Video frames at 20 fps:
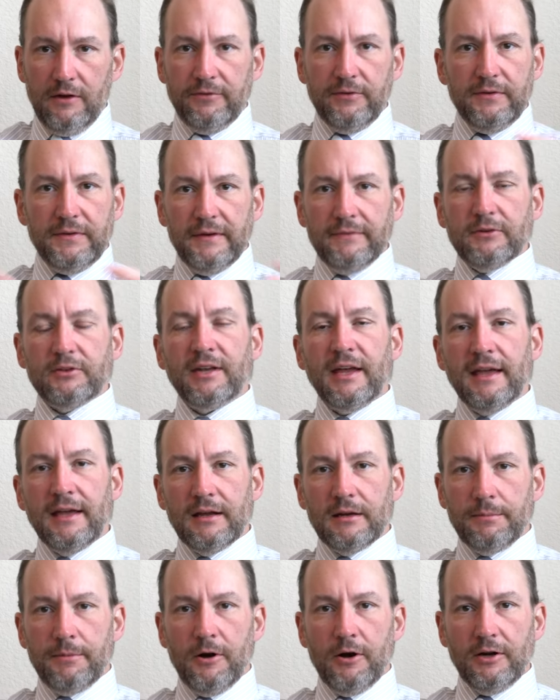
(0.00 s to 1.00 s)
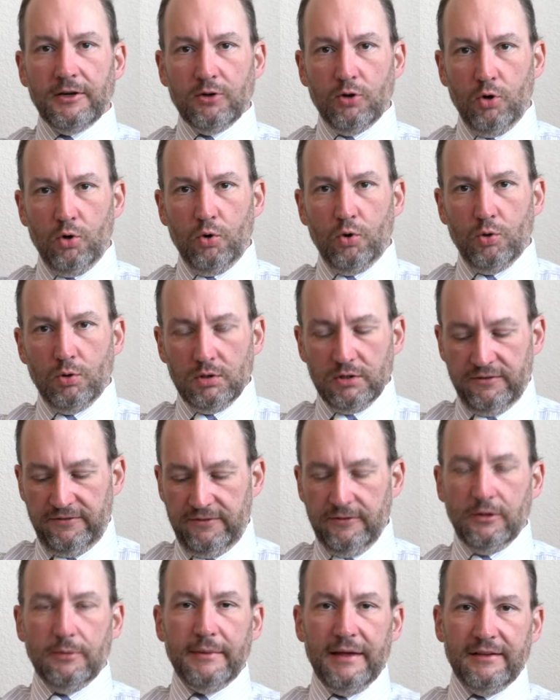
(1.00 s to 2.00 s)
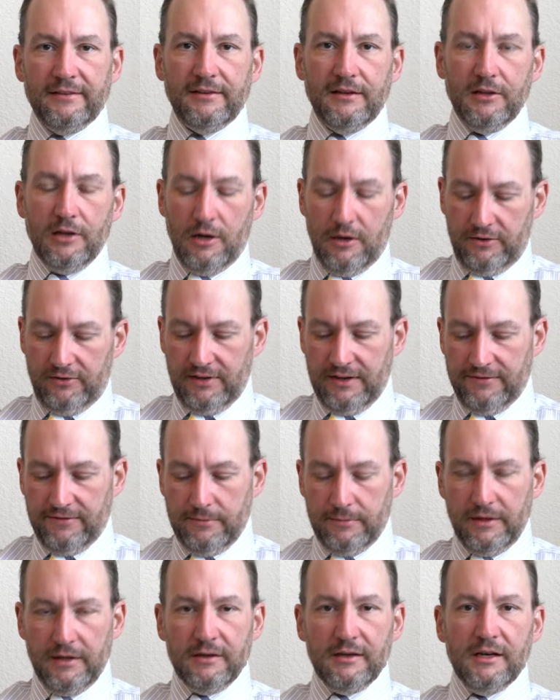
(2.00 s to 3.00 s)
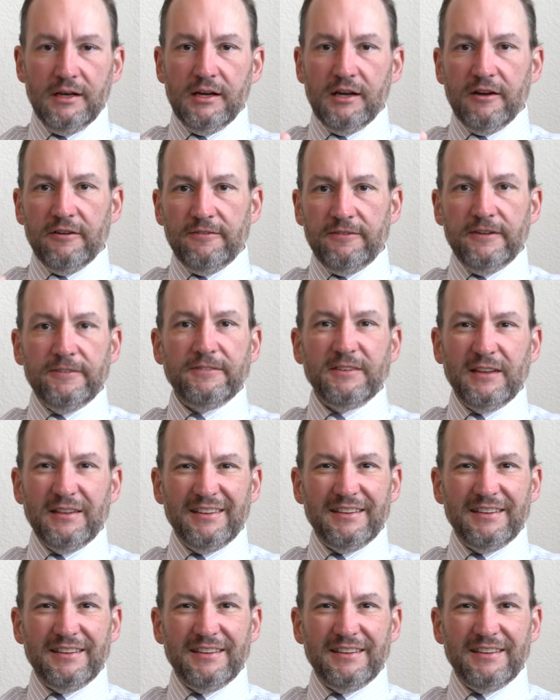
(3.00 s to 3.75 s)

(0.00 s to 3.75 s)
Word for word: If you've ever taken apart an old film SLR, say from the 50s,